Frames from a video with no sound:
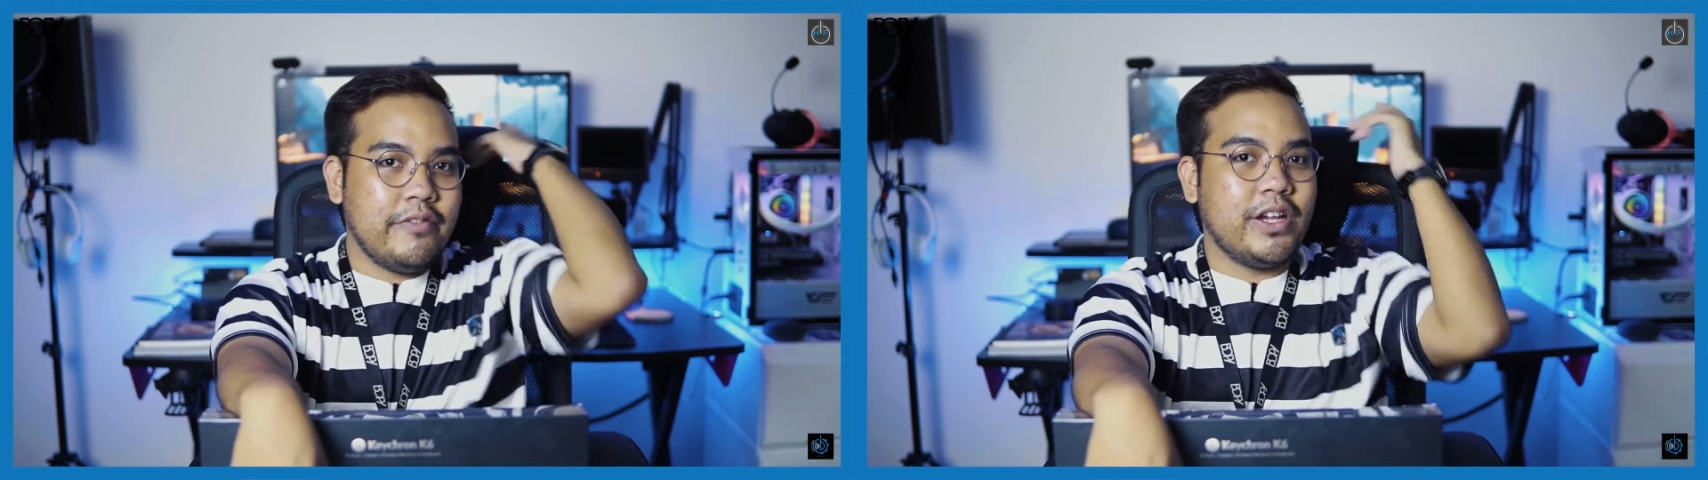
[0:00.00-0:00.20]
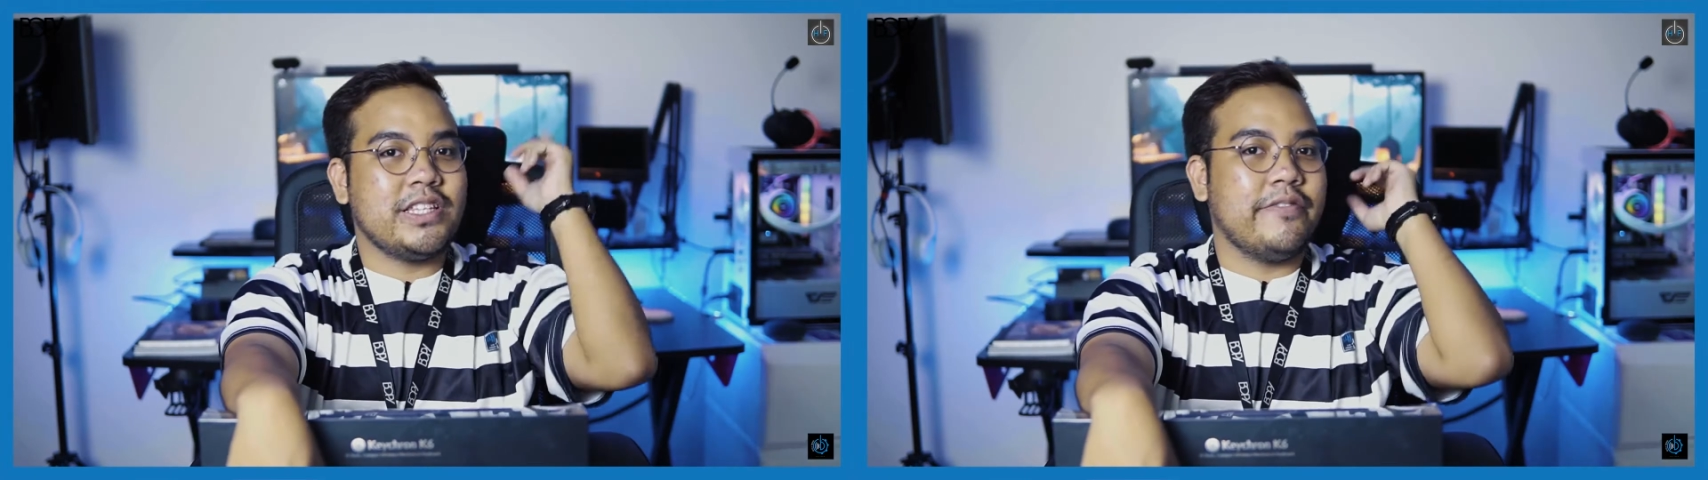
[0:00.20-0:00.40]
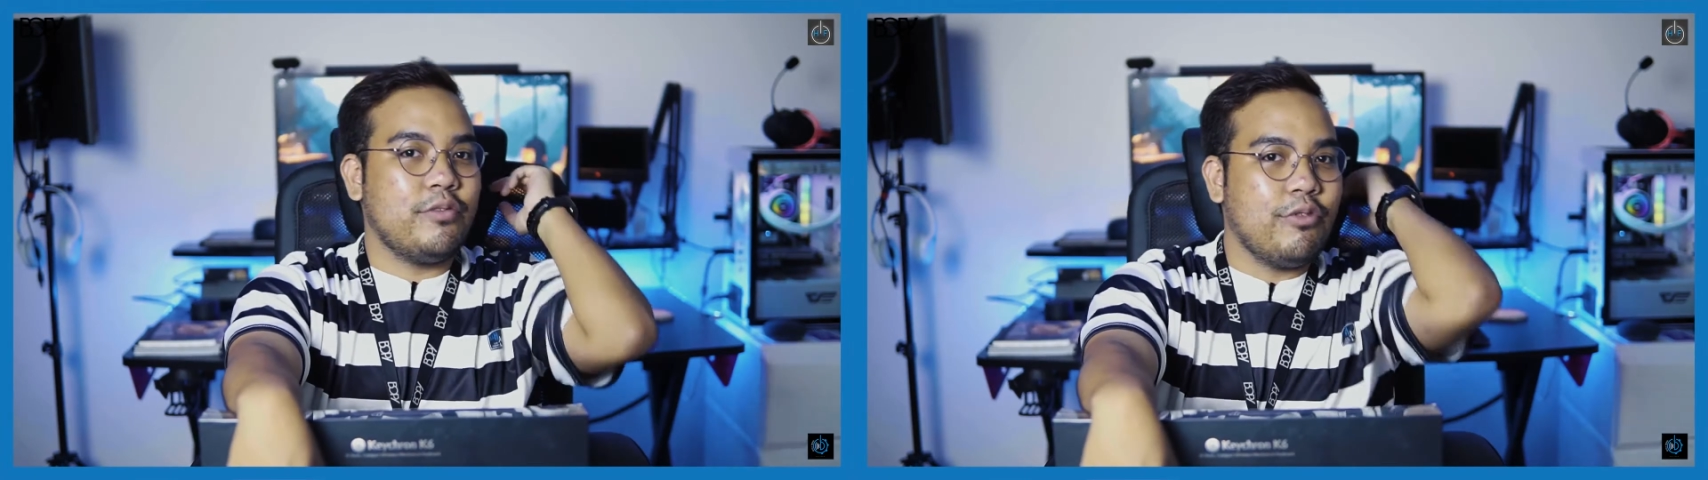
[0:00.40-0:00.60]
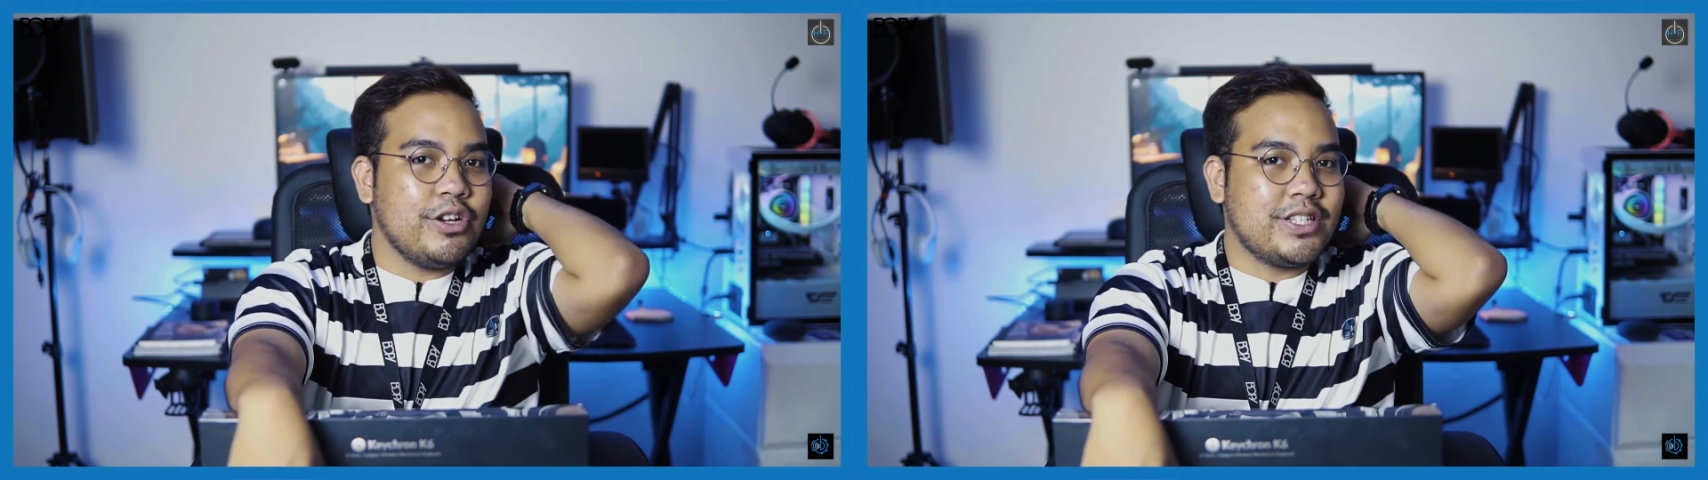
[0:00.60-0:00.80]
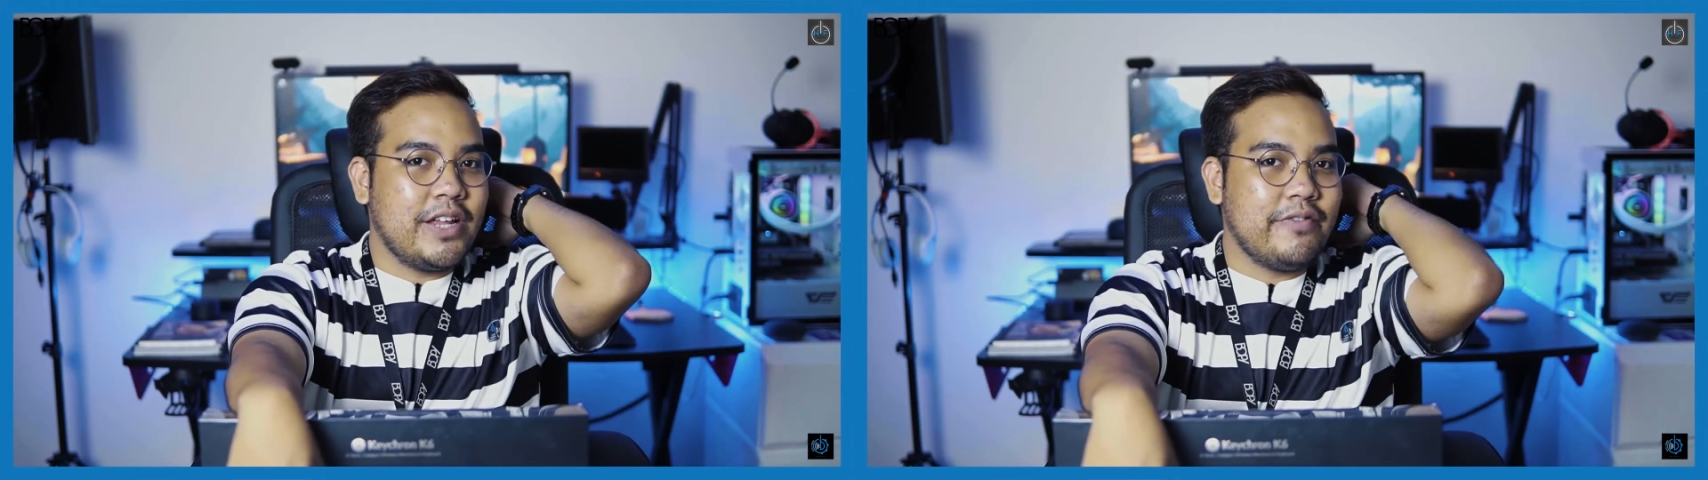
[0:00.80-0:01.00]
If you guys haven't
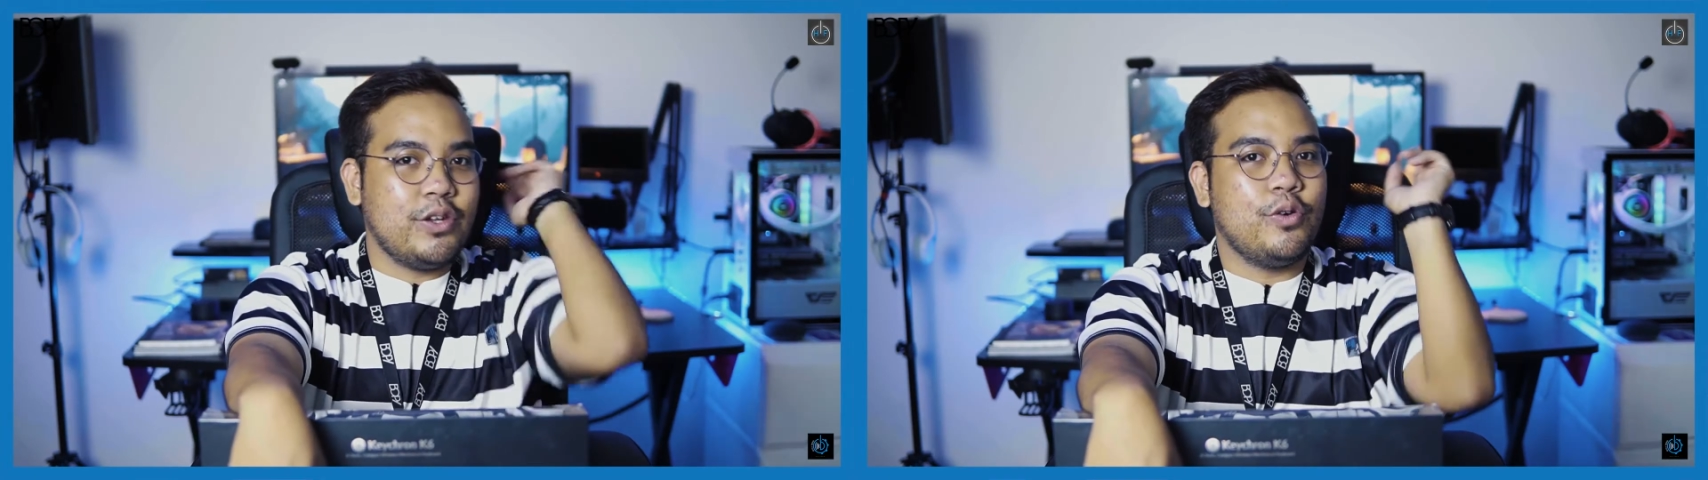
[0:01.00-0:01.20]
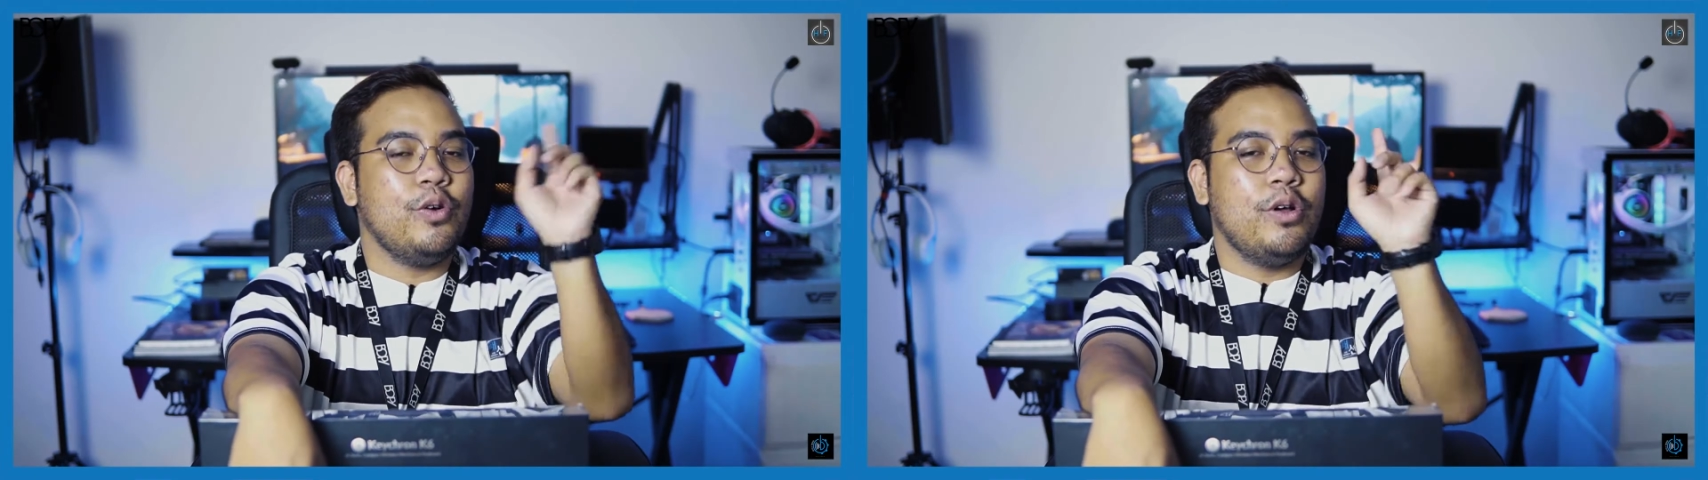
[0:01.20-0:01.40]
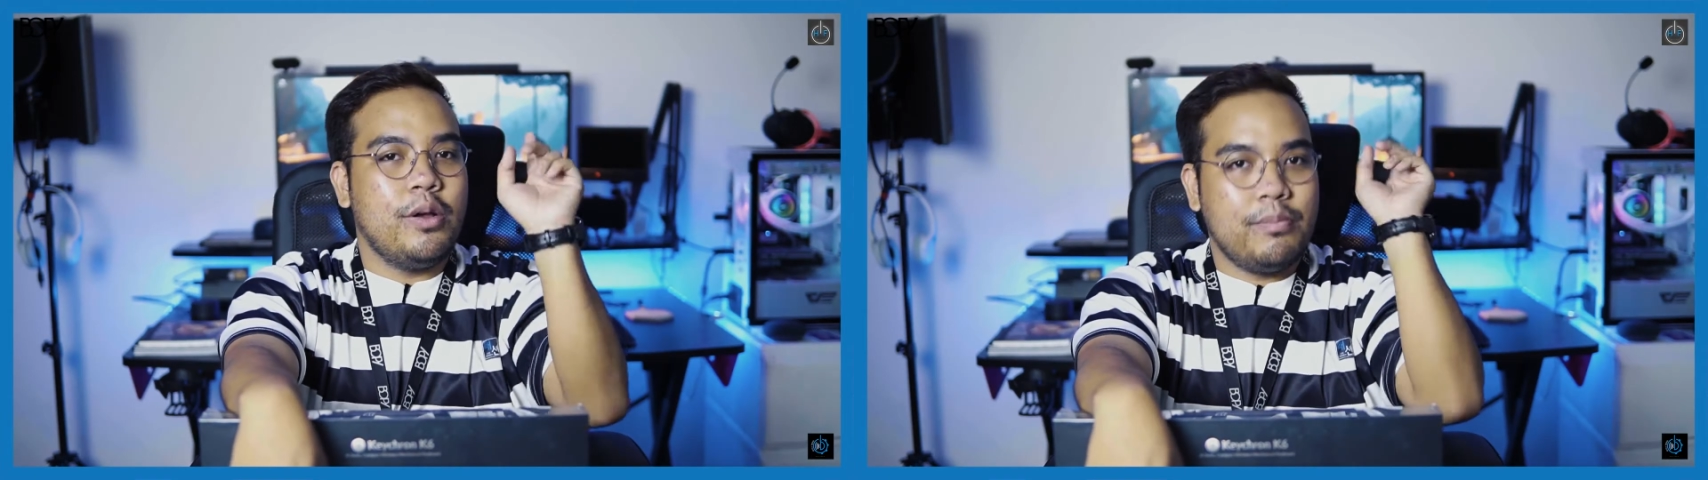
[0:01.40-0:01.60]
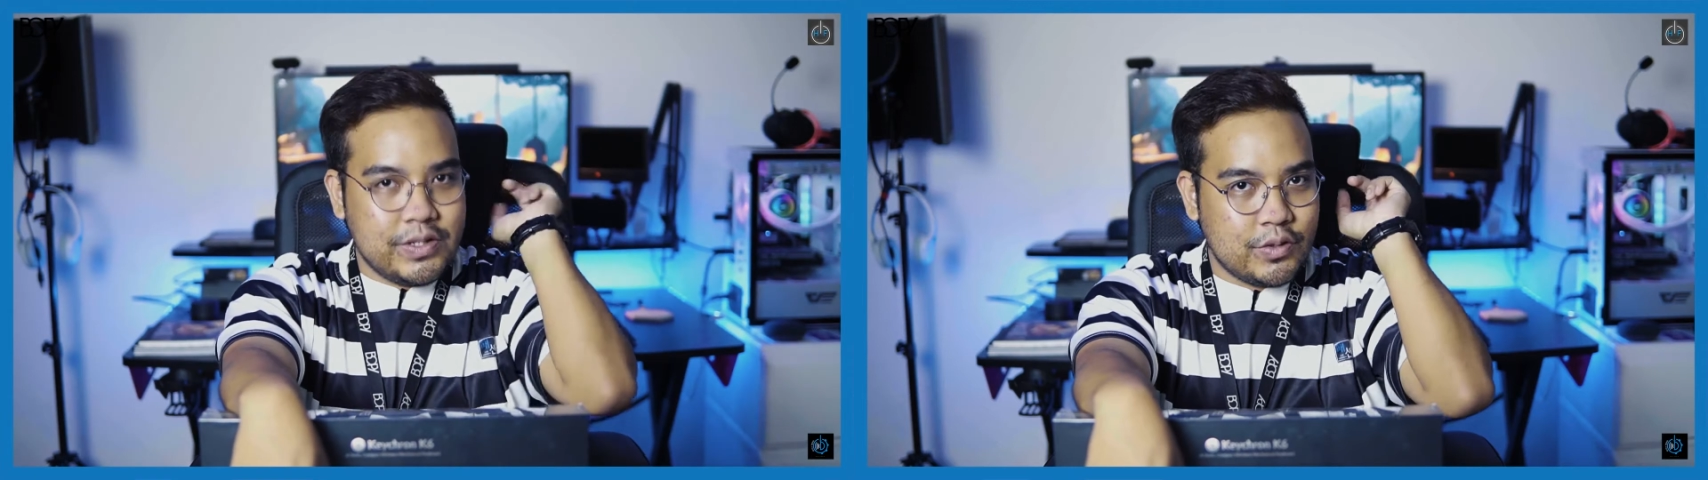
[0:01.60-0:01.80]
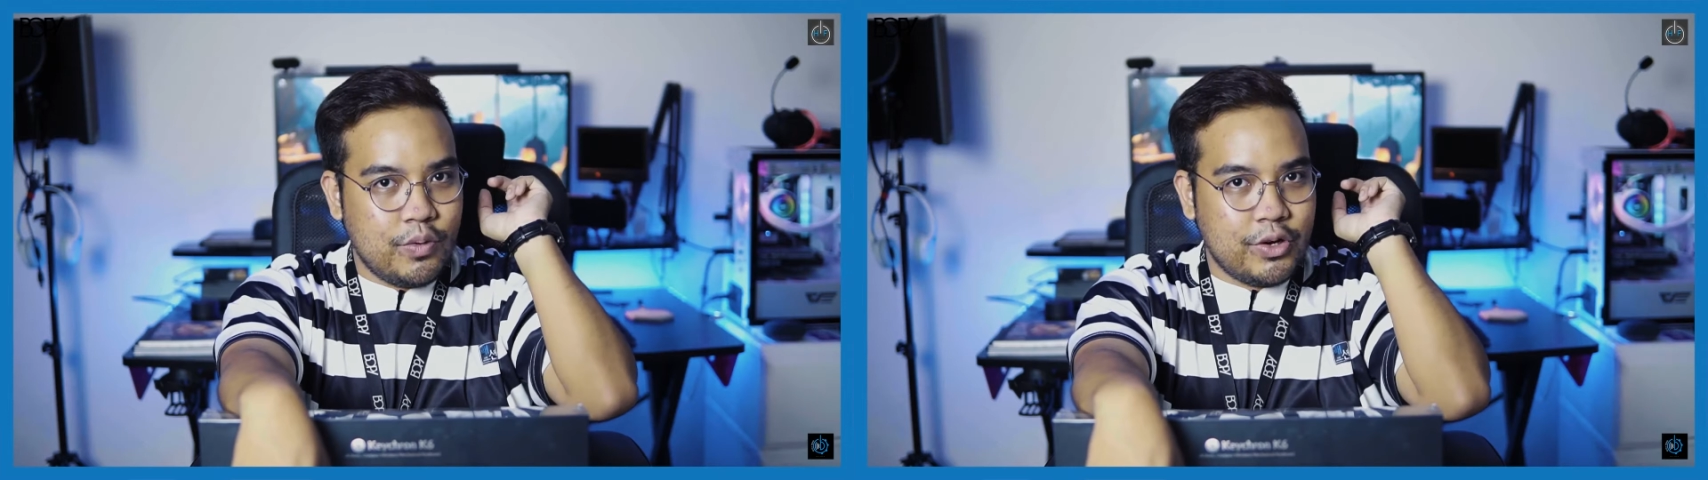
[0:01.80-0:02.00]
watched that video,
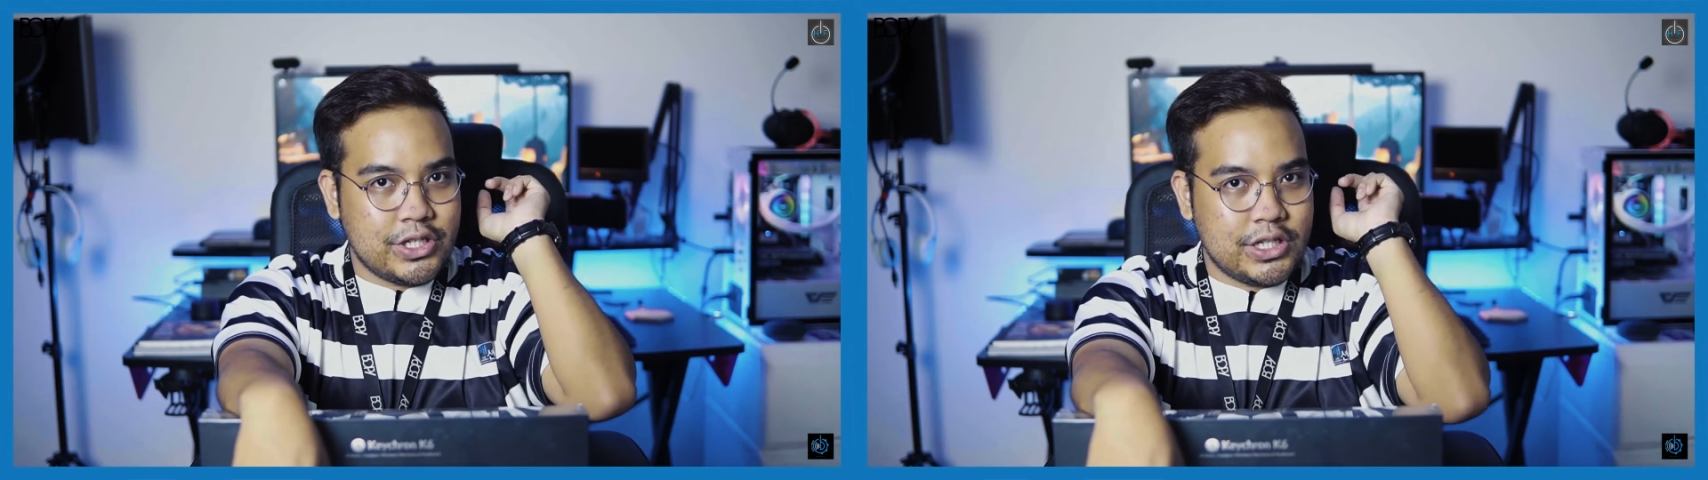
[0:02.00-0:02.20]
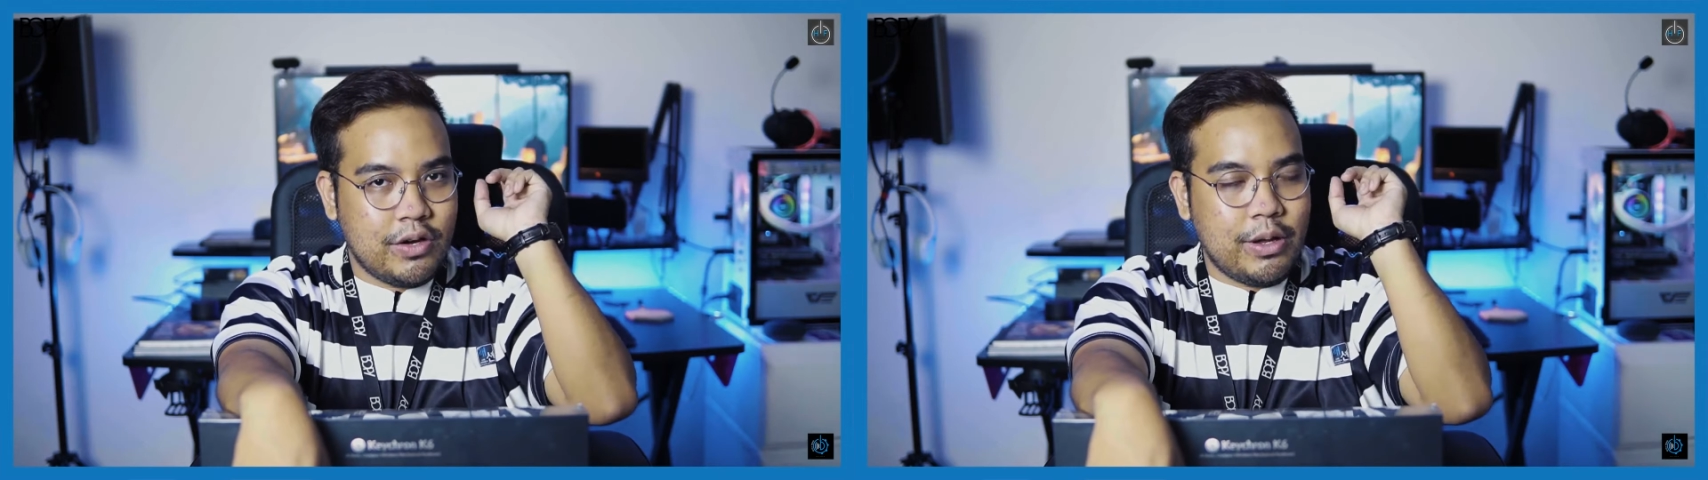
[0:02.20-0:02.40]
please go watch it now.